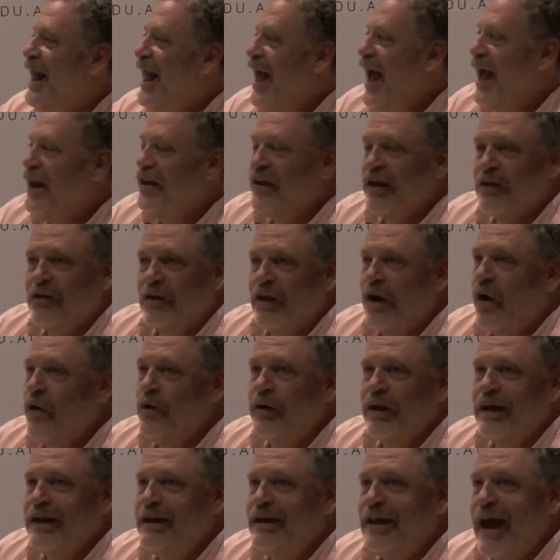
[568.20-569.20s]
And the
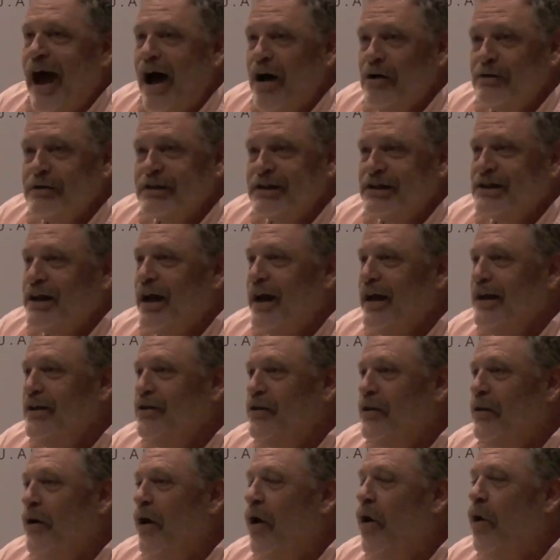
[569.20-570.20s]
only downside
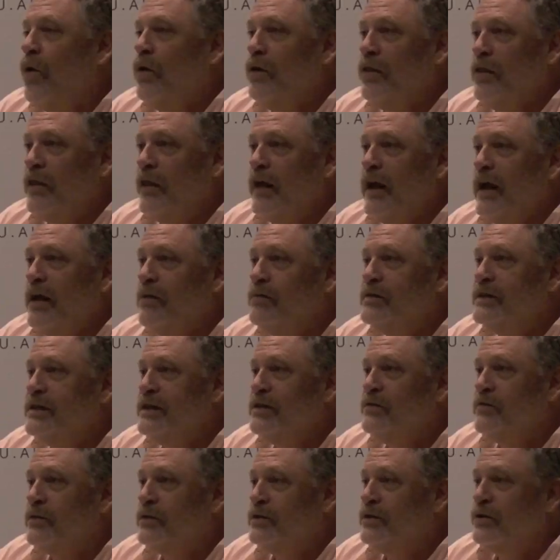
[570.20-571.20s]
to the whole thing was
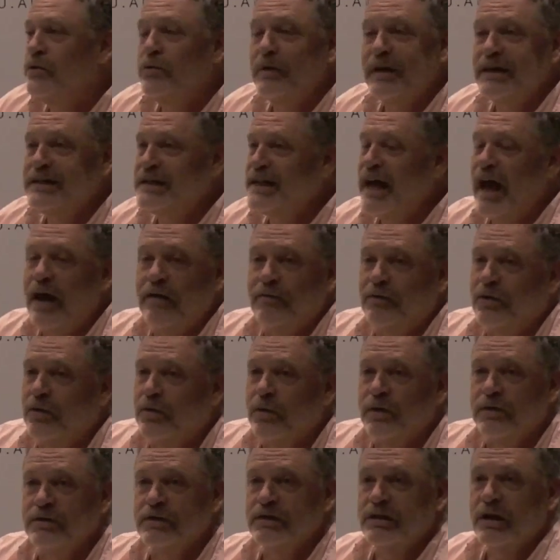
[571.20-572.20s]
that for two weeks
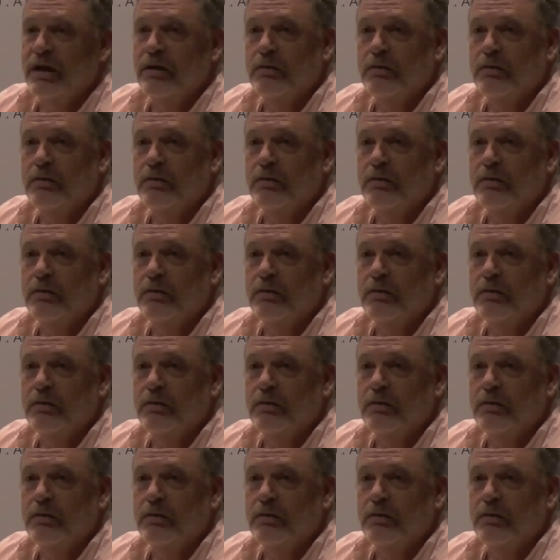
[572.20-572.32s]
afterwards,